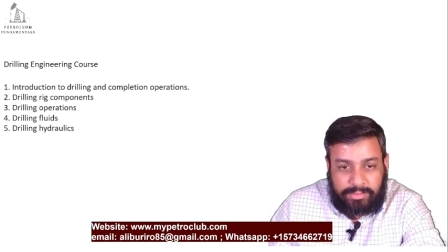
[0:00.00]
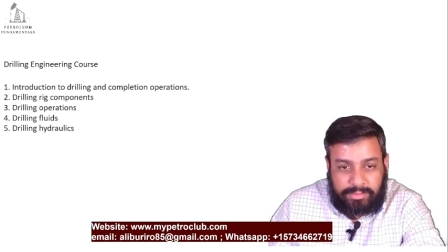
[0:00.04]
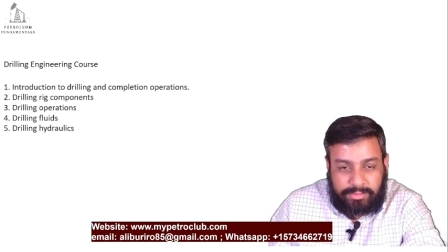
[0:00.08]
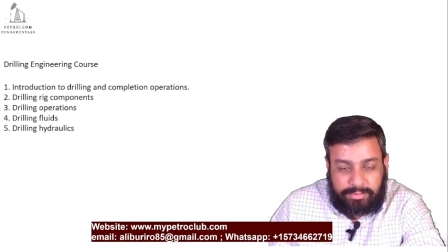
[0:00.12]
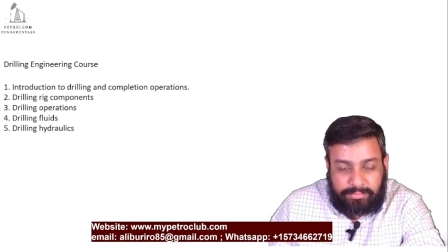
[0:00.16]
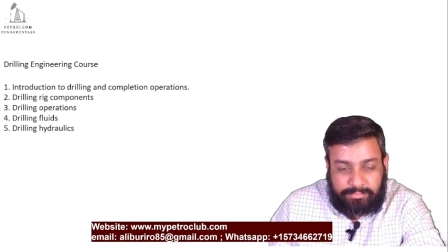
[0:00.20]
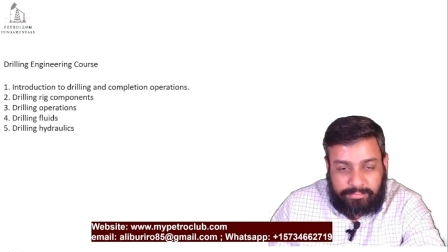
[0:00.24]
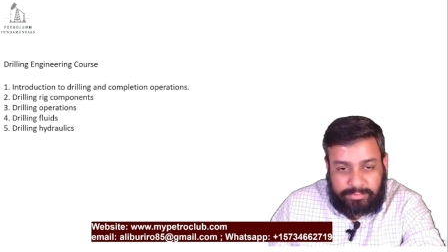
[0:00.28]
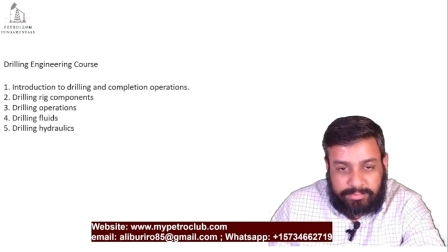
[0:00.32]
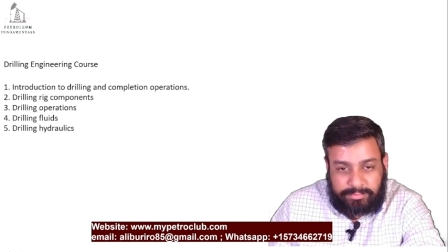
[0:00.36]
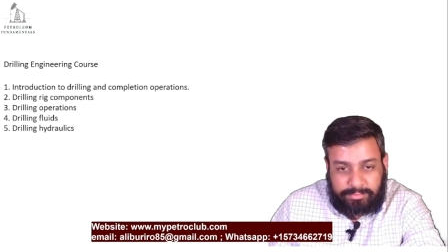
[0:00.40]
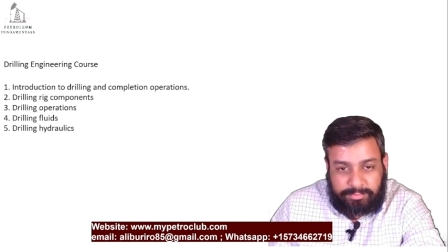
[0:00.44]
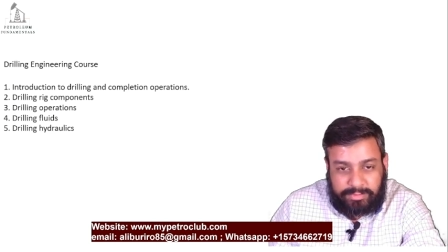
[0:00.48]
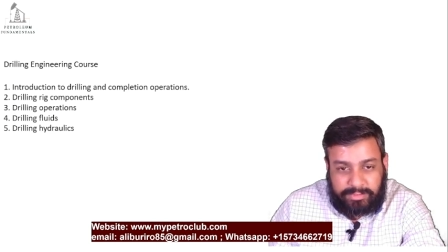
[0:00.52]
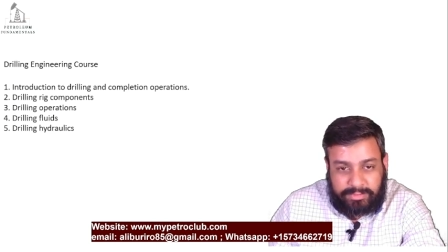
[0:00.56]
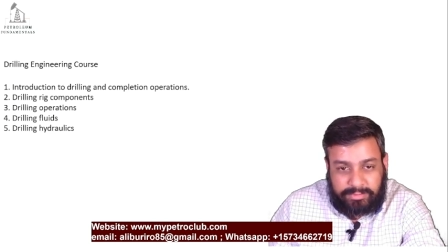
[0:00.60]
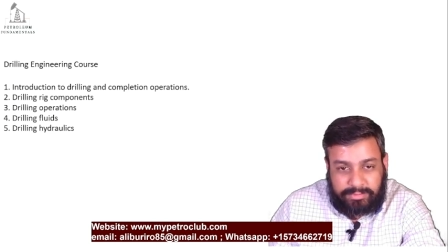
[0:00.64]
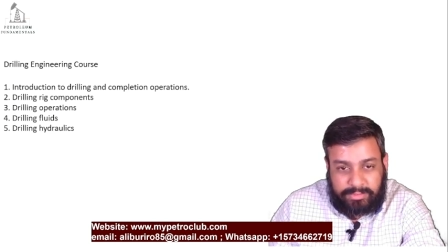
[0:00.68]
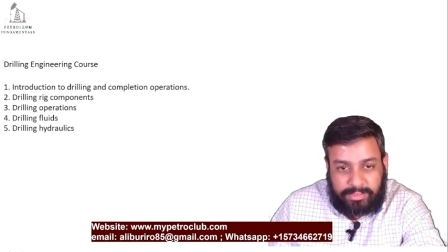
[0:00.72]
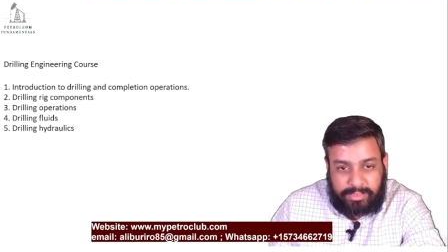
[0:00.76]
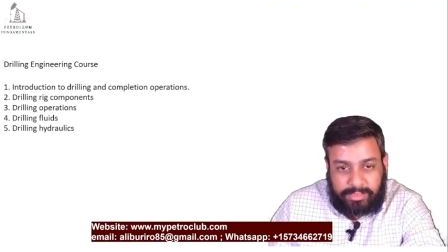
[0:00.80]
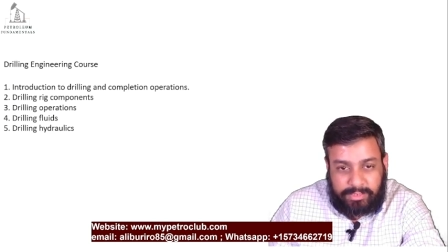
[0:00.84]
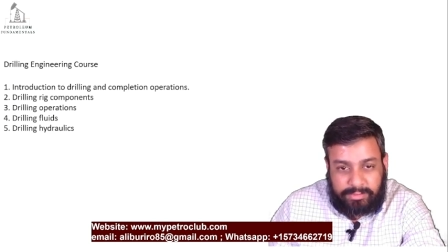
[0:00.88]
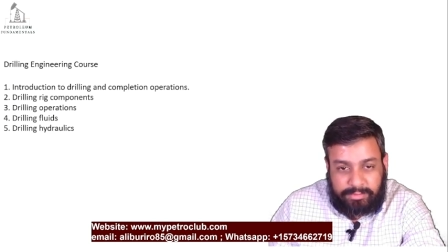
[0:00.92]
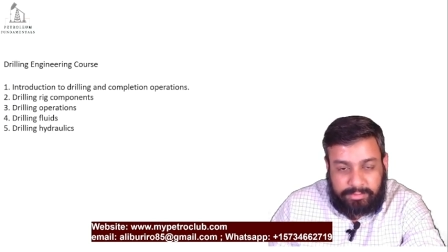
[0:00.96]
which means
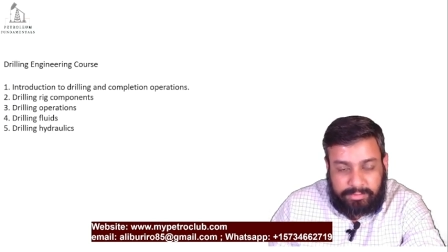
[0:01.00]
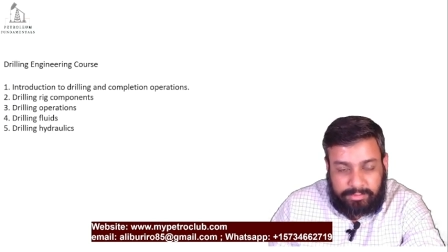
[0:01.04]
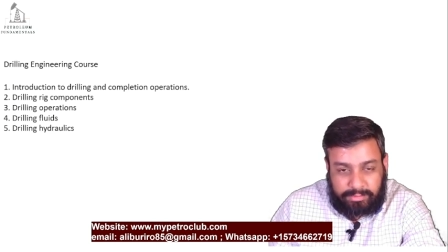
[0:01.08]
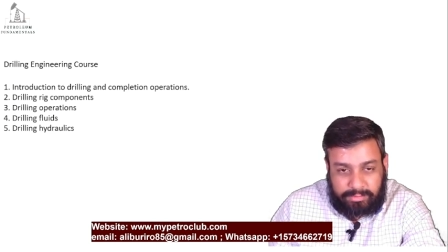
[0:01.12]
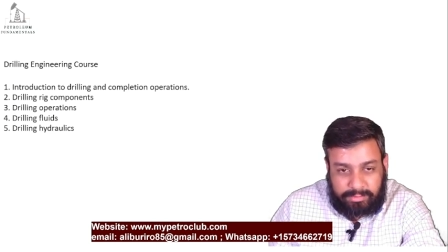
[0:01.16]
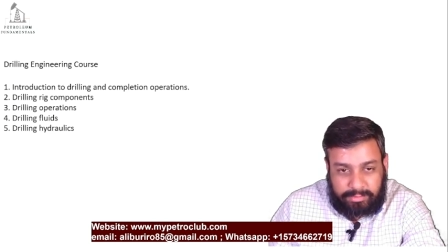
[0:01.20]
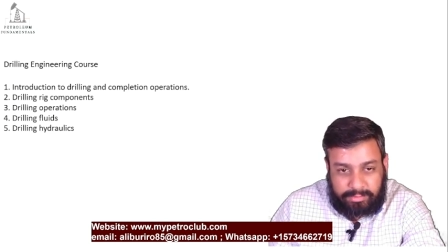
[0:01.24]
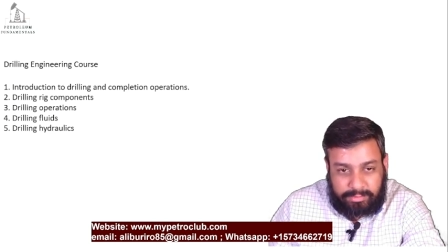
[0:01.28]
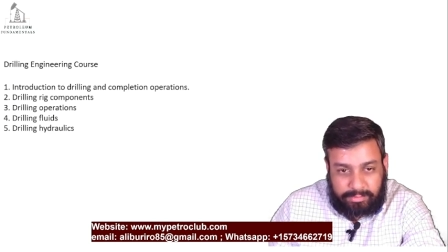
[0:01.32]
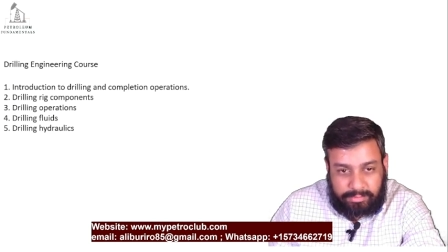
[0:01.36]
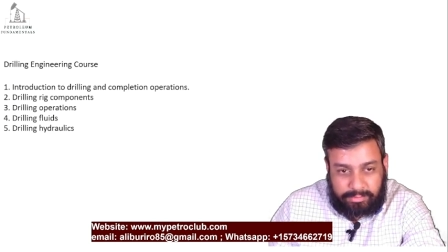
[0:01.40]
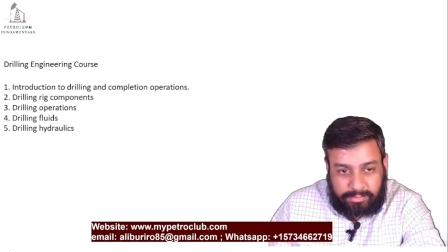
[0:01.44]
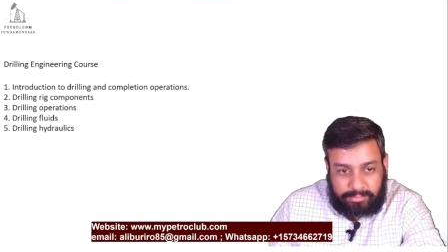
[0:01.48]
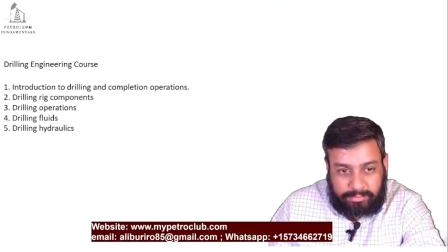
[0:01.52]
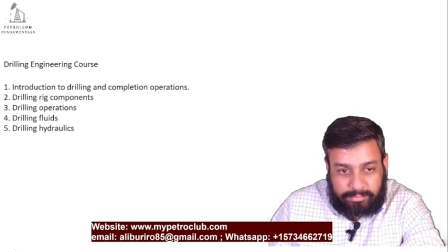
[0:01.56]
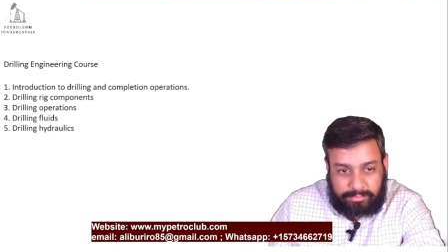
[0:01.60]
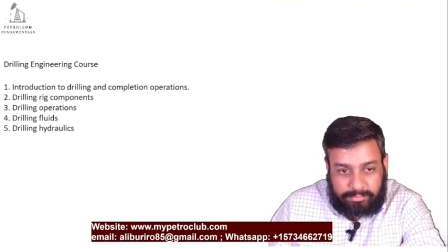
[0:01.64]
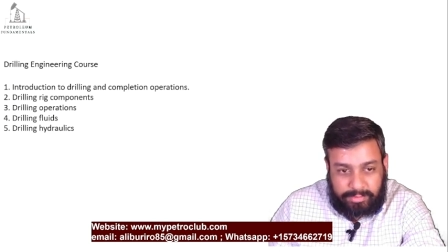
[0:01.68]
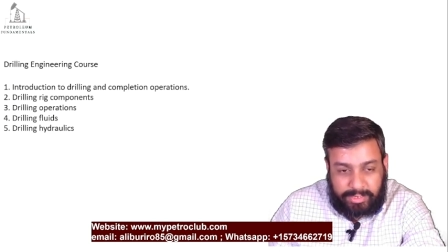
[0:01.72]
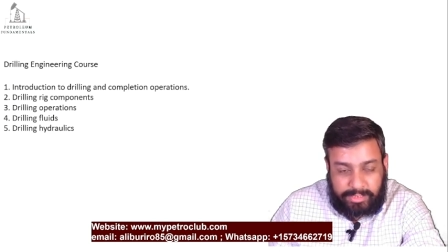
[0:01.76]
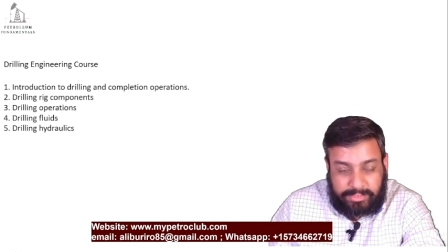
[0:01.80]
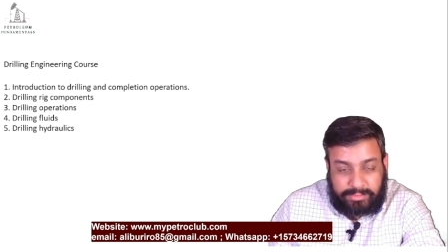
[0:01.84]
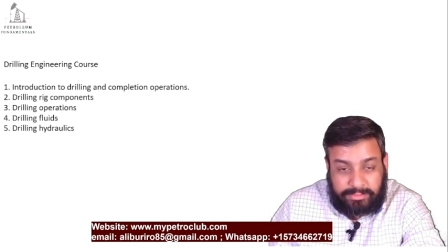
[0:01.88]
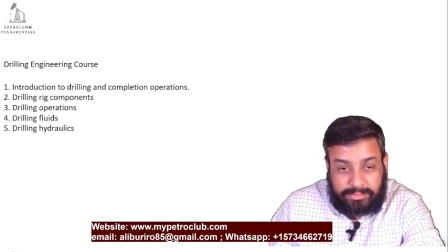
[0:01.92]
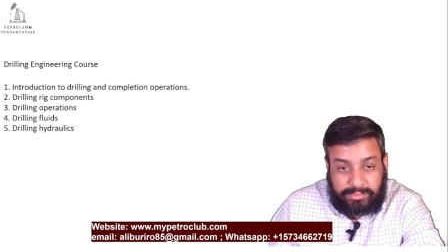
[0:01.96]
that uh,
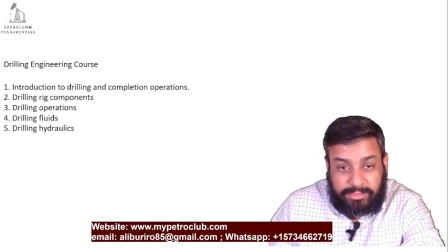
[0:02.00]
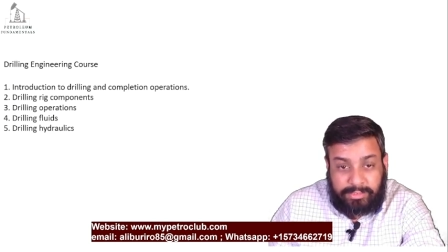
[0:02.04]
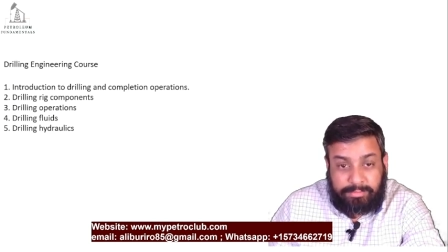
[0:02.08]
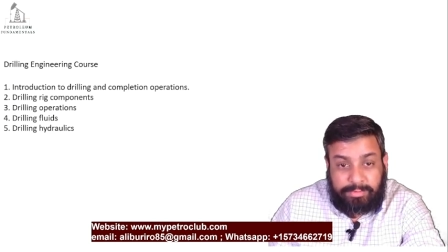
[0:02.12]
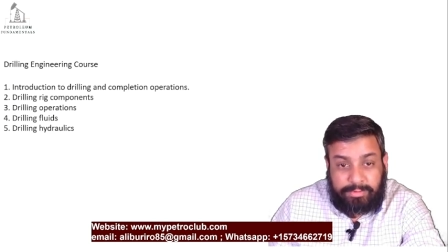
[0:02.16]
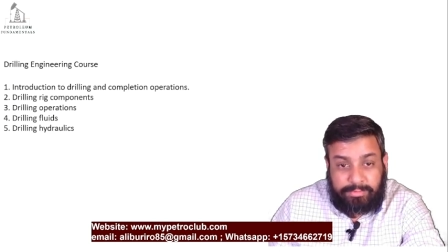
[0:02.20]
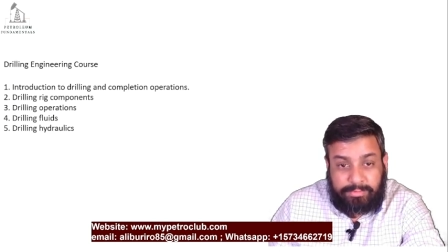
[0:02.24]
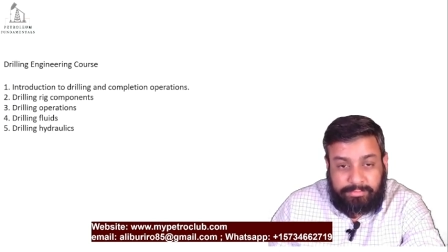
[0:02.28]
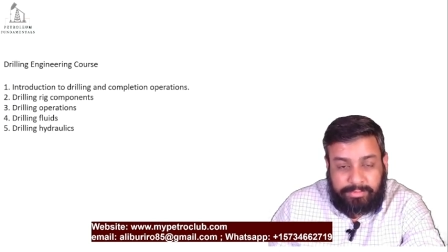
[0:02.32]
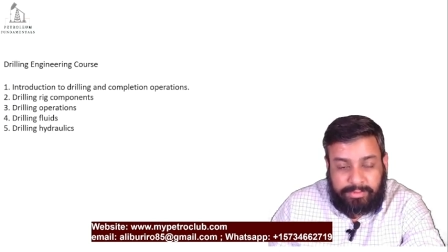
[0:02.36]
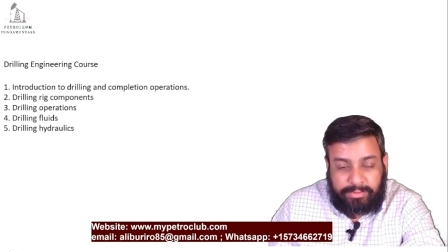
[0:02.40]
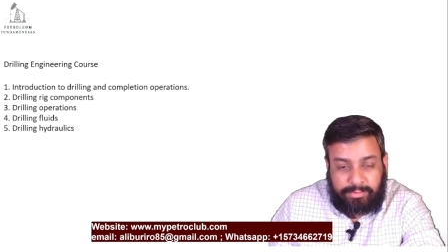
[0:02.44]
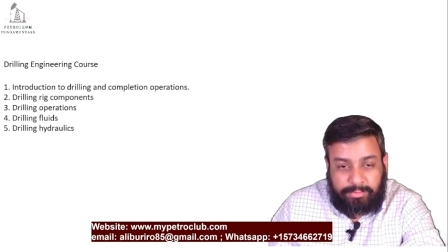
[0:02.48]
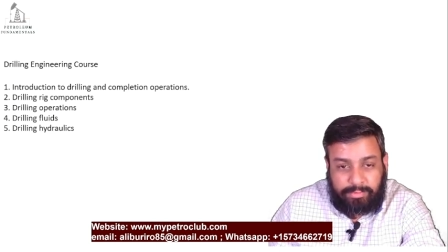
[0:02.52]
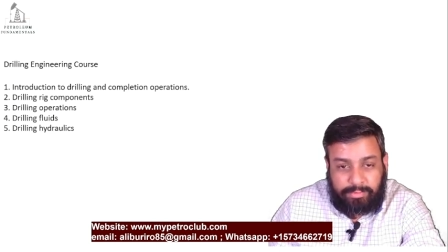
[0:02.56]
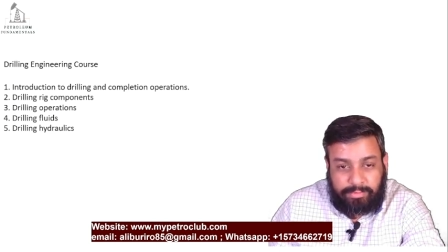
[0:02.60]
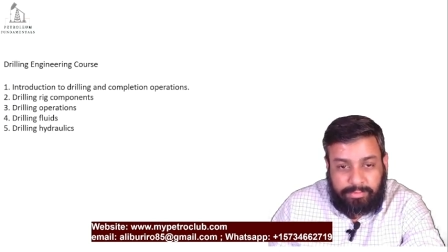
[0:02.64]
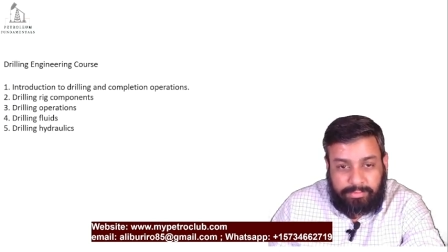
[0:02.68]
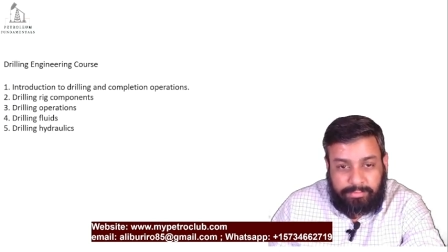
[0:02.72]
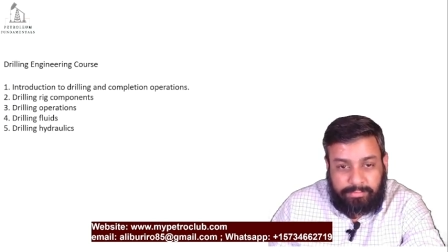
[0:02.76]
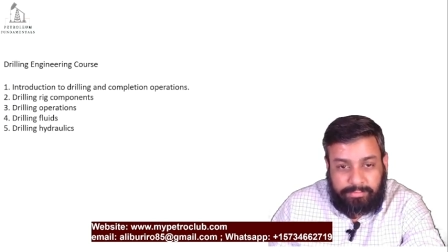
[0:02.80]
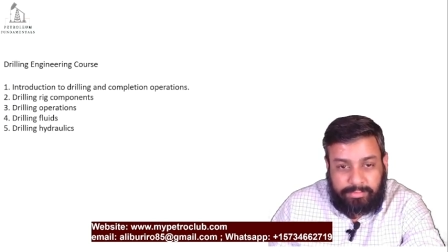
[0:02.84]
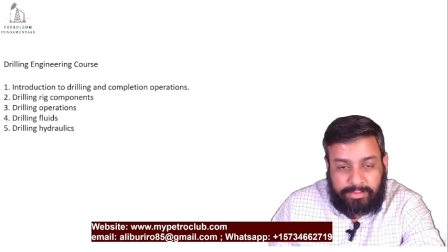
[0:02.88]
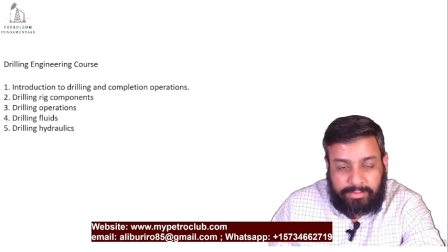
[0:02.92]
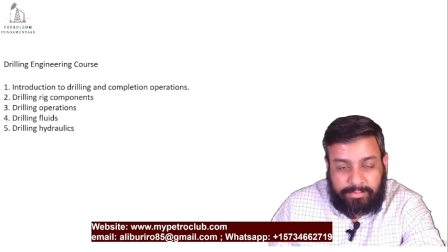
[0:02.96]
as deeper we
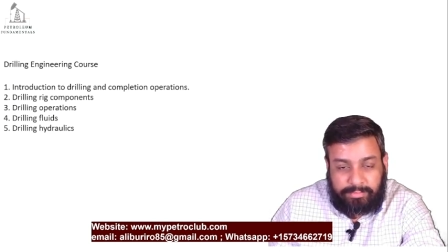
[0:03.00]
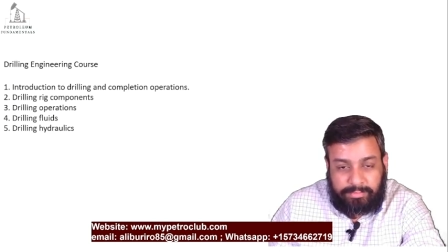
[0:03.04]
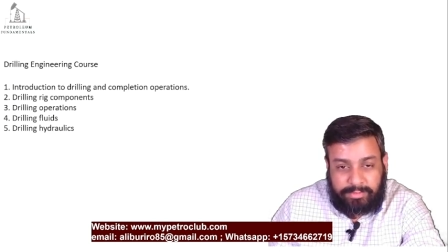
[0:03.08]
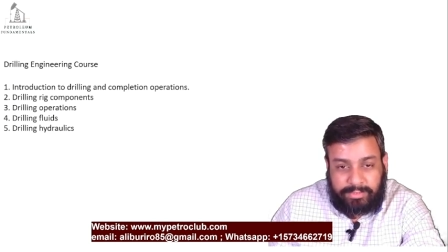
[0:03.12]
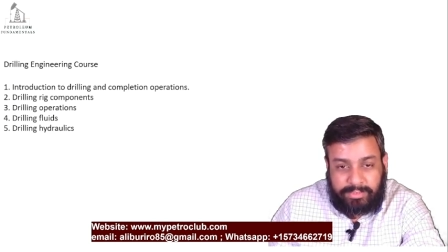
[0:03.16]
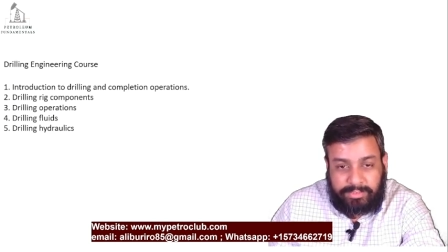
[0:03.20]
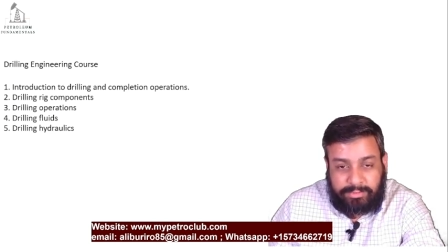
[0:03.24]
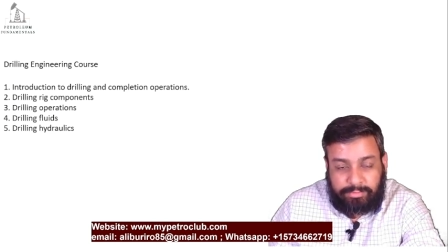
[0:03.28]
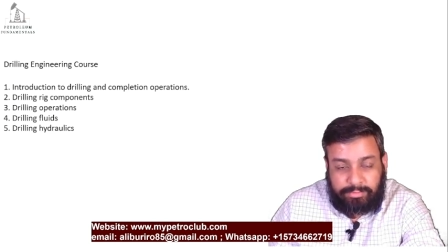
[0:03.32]
go we need